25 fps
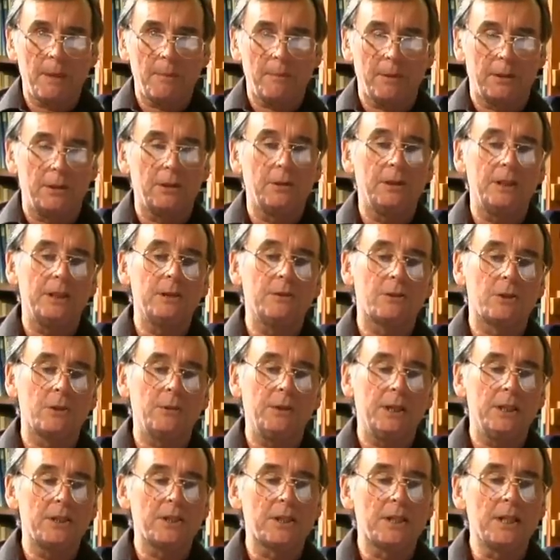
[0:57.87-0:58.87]
but you
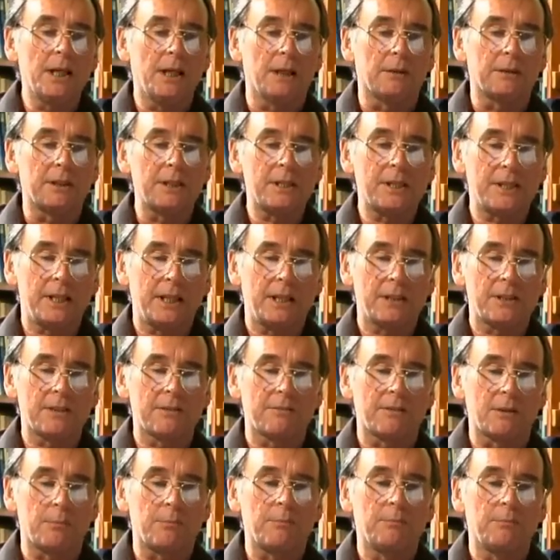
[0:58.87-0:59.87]
do need to know that 6
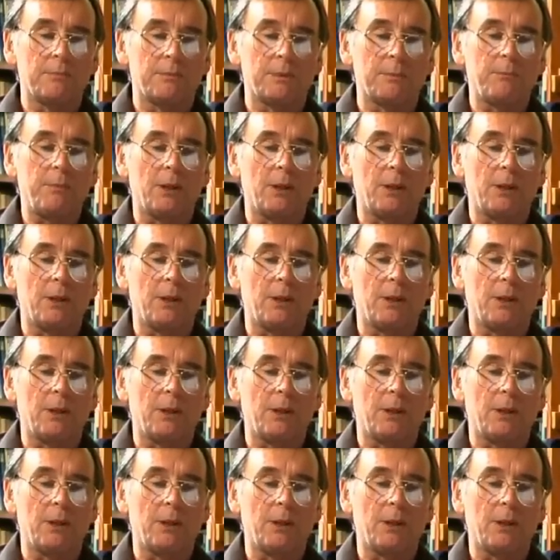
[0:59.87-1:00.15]
of the